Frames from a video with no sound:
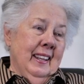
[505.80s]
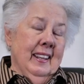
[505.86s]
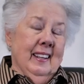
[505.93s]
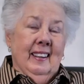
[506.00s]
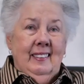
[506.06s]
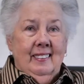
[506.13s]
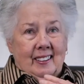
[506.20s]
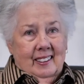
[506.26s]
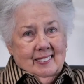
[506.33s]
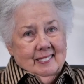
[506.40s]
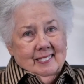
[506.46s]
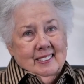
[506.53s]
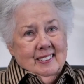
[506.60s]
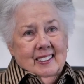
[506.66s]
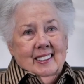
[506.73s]
And I thought,
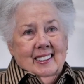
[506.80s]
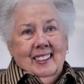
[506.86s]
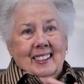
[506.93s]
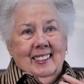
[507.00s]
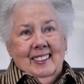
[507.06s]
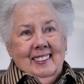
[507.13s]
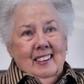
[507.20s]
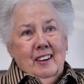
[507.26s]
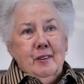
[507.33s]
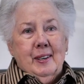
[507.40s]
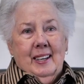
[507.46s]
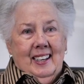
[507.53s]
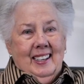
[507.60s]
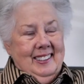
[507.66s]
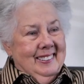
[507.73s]

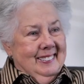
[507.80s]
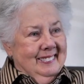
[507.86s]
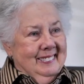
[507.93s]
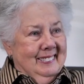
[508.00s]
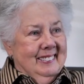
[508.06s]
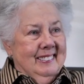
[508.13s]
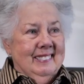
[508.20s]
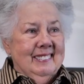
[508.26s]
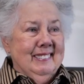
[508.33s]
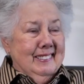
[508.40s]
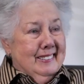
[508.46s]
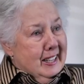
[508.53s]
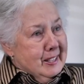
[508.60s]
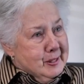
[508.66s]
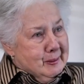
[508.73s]
okay,
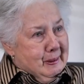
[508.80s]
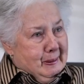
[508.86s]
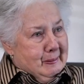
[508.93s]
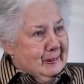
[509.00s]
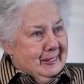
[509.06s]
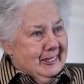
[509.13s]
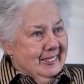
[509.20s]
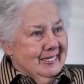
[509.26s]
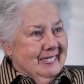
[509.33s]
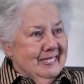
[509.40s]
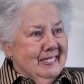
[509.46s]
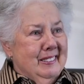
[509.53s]
that's why we're here.